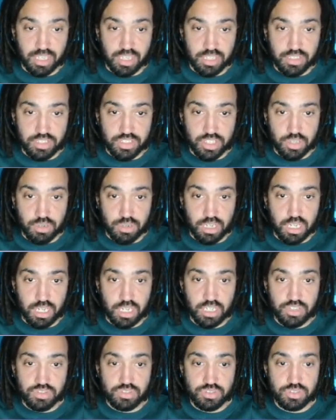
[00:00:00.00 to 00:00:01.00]
So
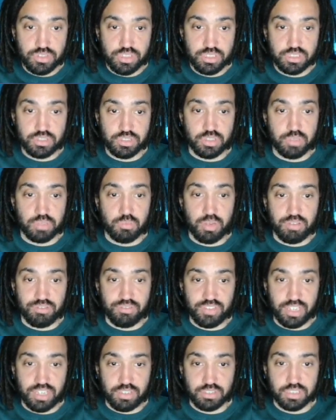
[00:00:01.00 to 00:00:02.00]

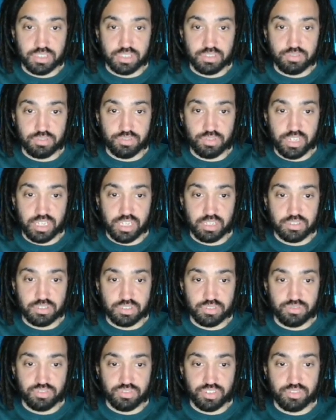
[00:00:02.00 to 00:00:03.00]

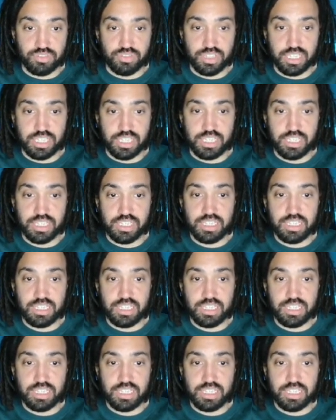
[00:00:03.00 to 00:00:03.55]
1350